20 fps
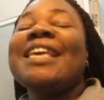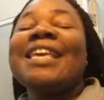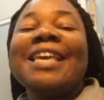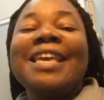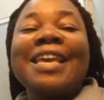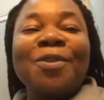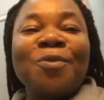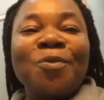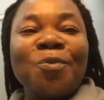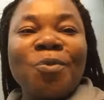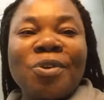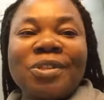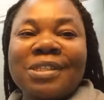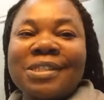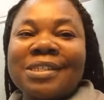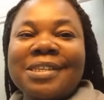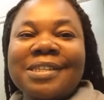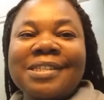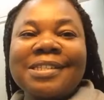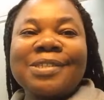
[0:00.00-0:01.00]
ike wants
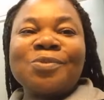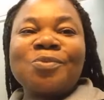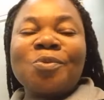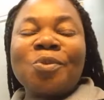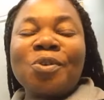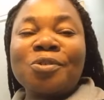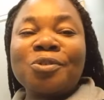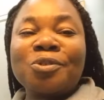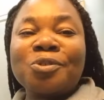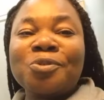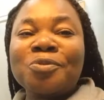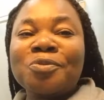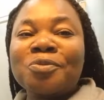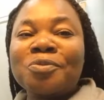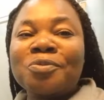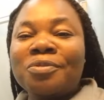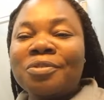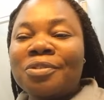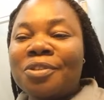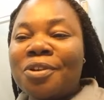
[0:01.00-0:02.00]
this one
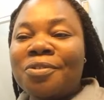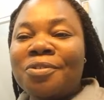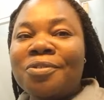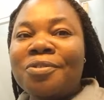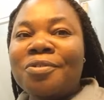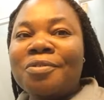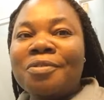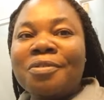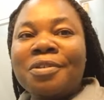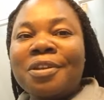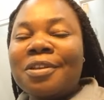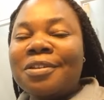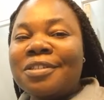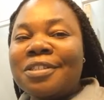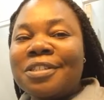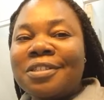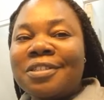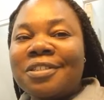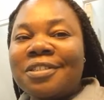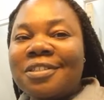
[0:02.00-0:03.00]
to zero
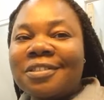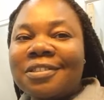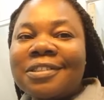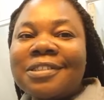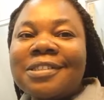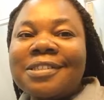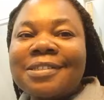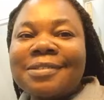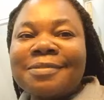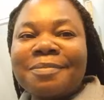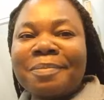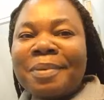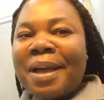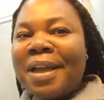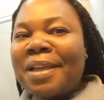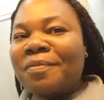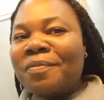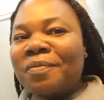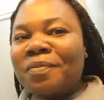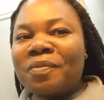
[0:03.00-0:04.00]
digits
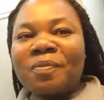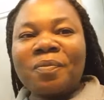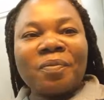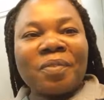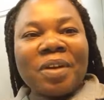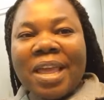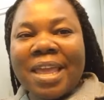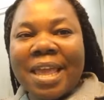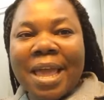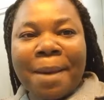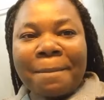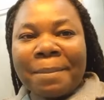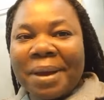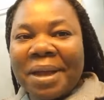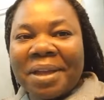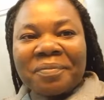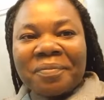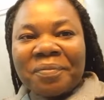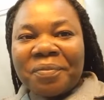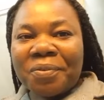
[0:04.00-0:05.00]
five fire
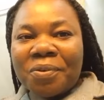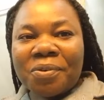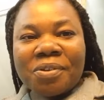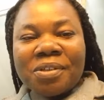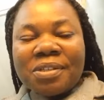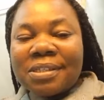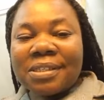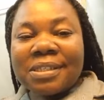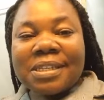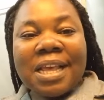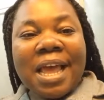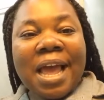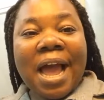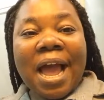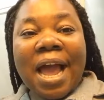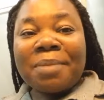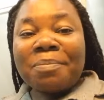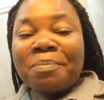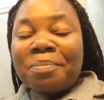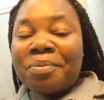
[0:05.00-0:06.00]
by force.
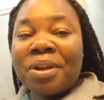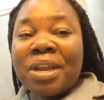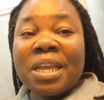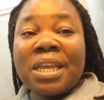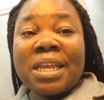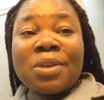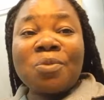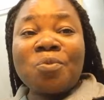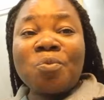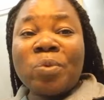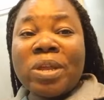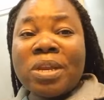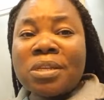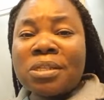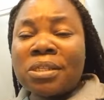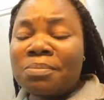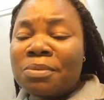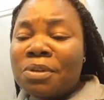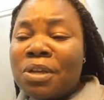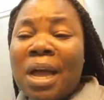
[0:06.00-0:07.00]
I pray he
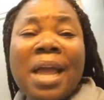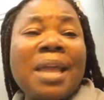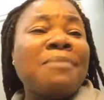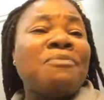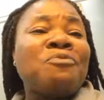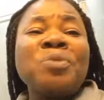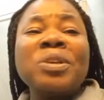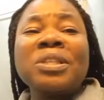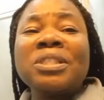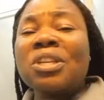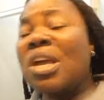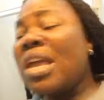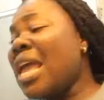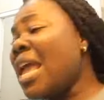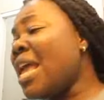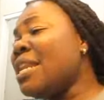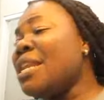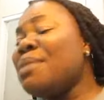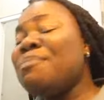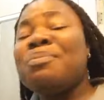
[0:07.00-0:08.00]
wins. I wish
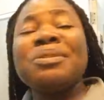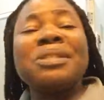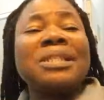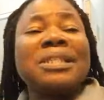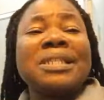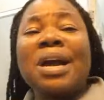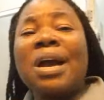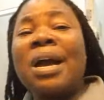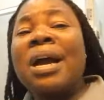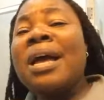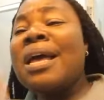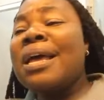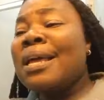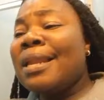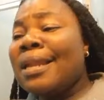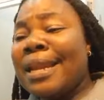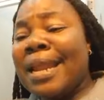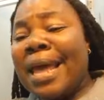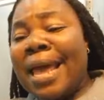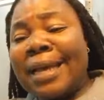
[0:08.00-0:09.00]
anybody that
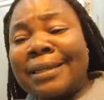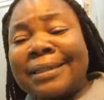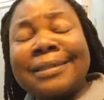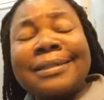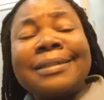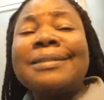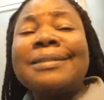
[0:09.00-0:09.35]
like